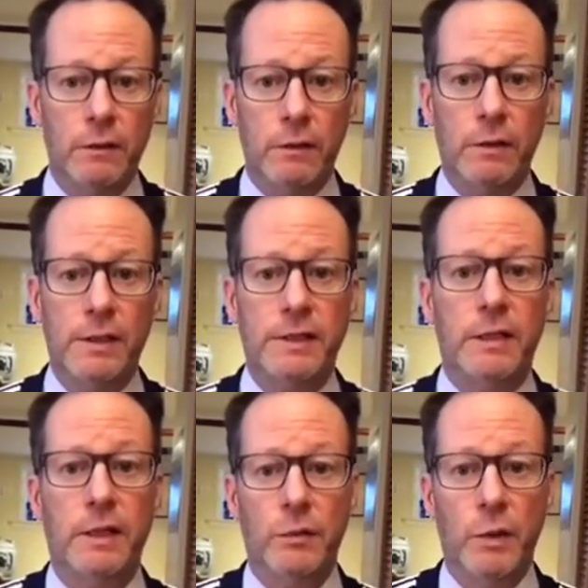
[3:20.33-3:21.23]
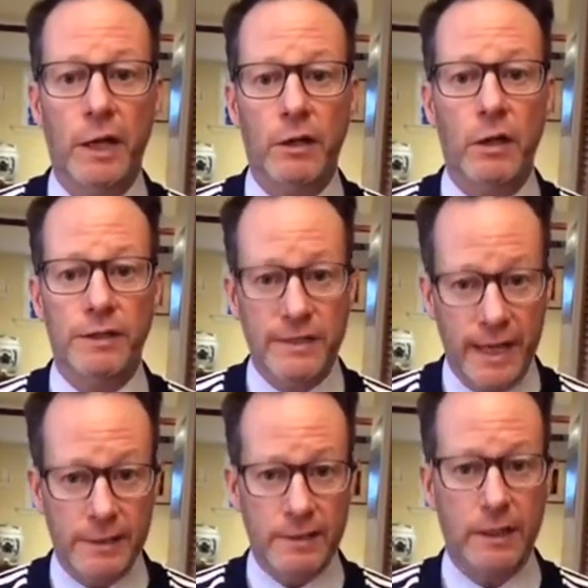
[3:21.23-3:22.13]
listed under what I call
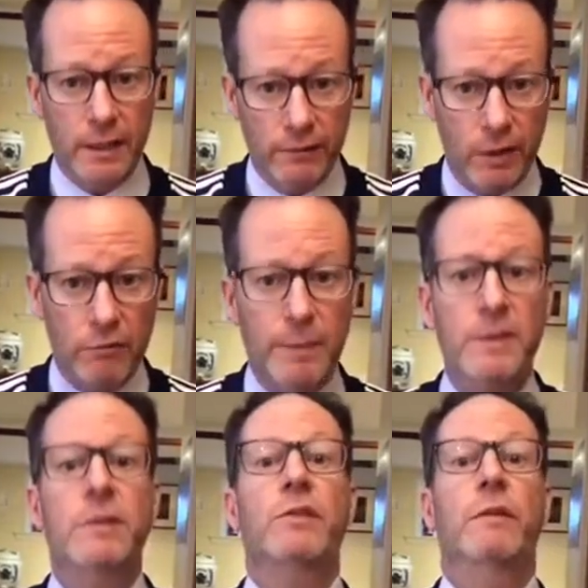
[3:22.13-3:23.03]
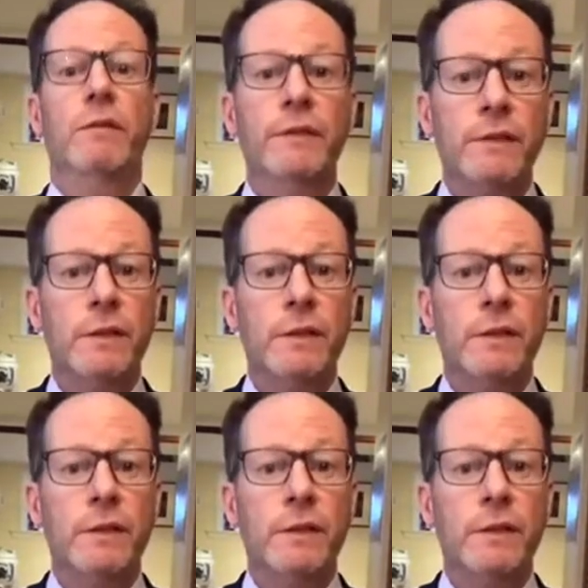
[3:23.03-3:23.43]
sets, kind of our repetition of lifting.